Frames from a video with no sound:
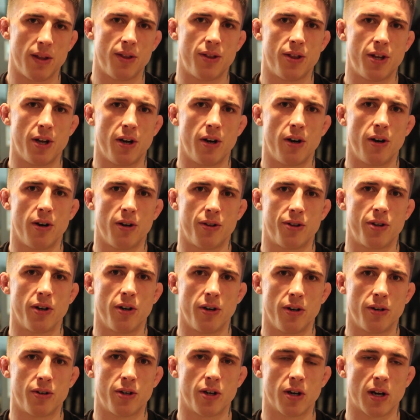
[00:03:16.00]
they're
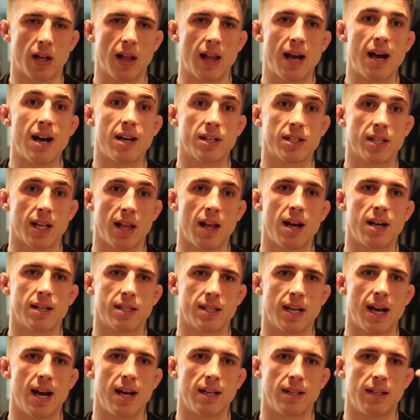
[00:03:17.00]

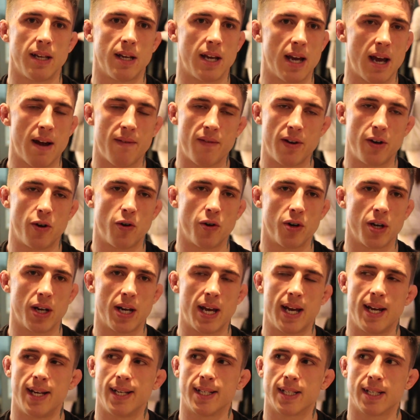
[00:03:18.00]
class act. They get everything
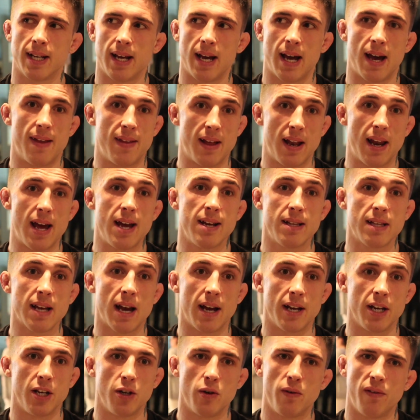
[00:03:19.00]
organised, and I like
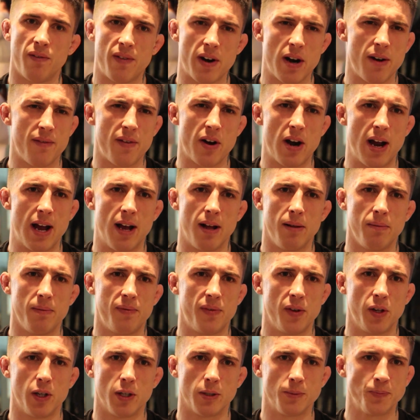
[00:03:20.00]
that. You know, very, very
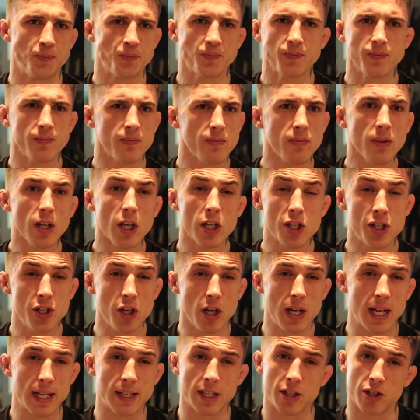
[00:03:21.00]
helpful. It's
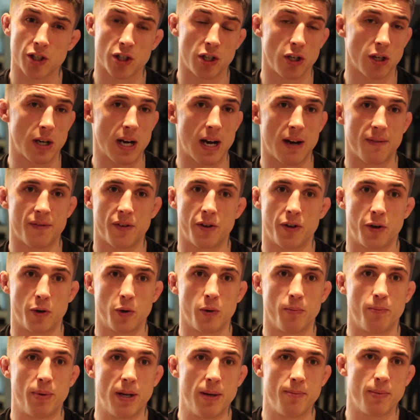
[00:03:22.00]
not like they just look after their
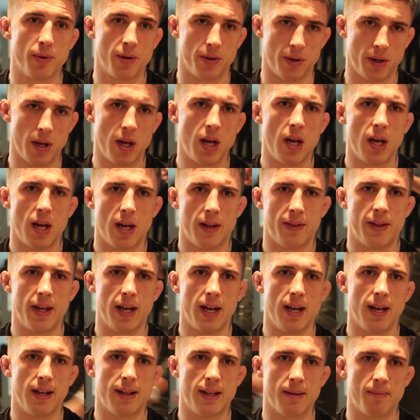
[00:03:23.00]
own people.
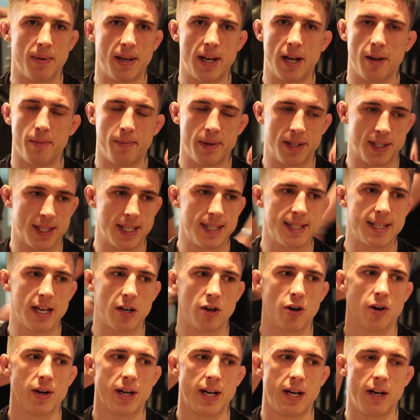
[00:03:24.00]
They've been helping. Since I
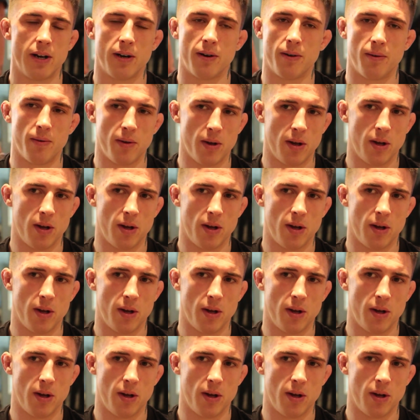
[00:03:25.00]
got here,